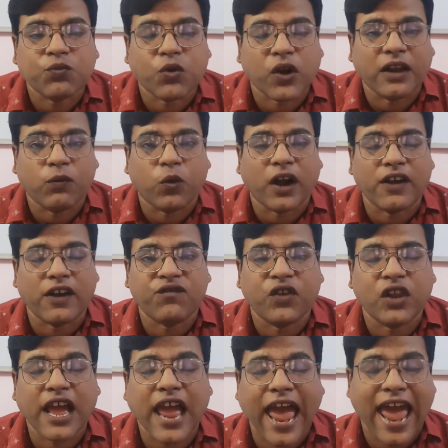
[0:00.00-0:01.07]
Really
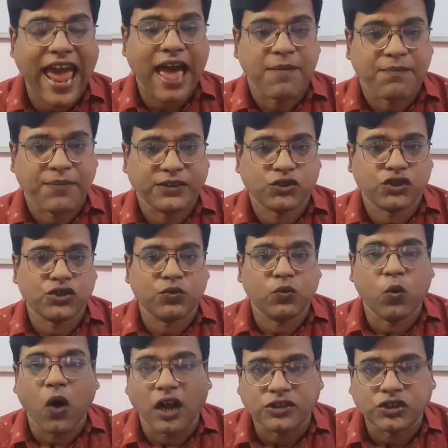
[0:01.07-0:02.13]
wonderful habit to
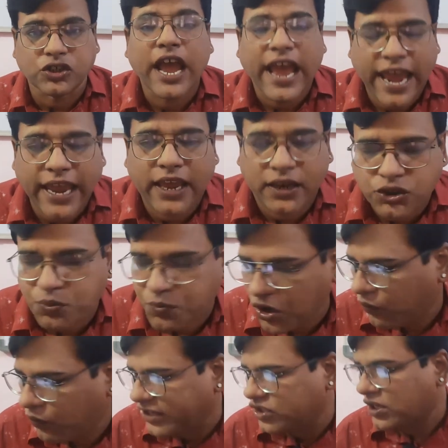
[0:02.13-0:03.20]
watch English
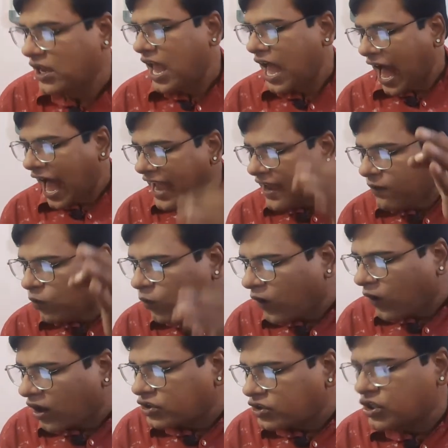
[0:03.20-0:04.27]
movies. I
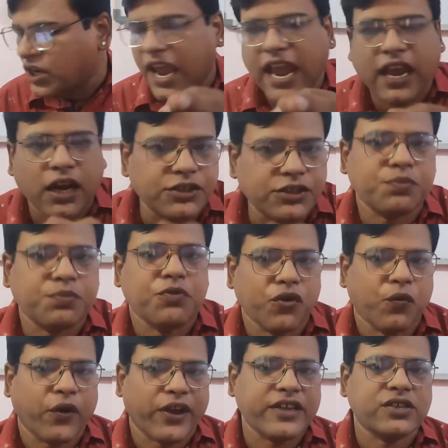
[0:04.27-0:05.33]
watch English
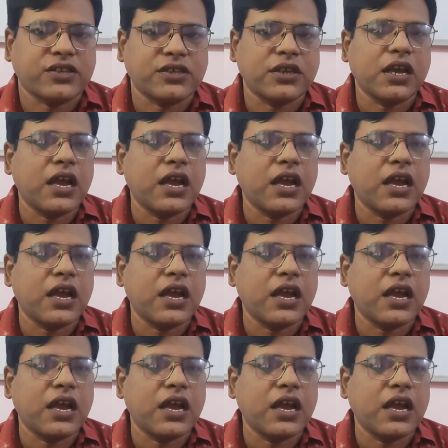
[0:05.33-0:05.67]
movies.